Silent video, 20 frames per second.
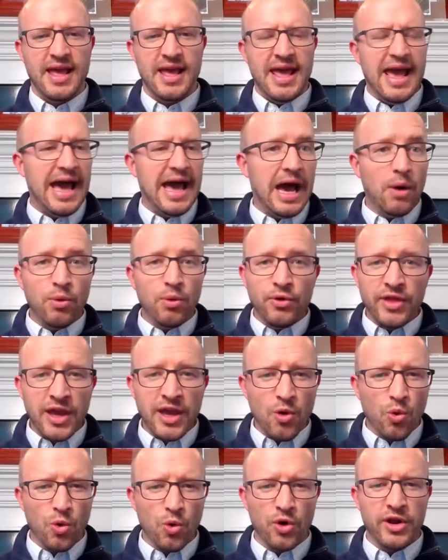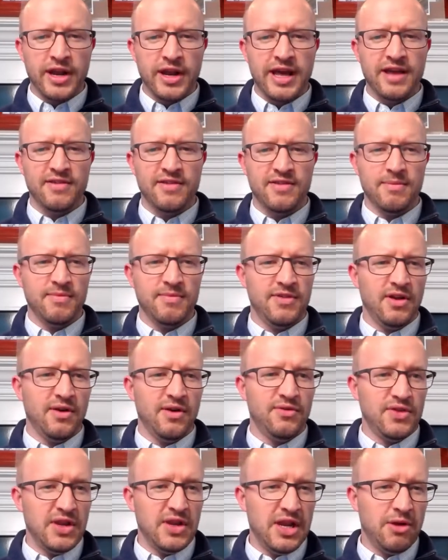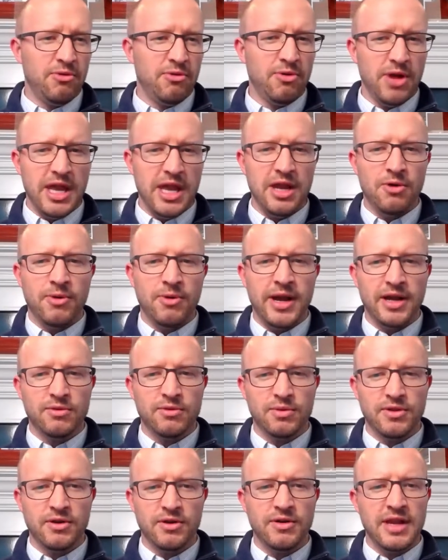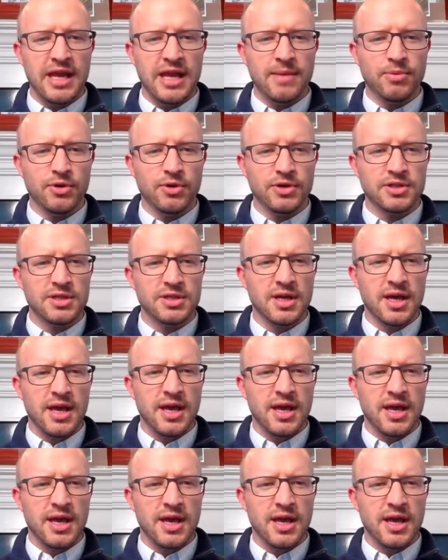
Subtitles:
How will they organize themselves and interact with their neighbors?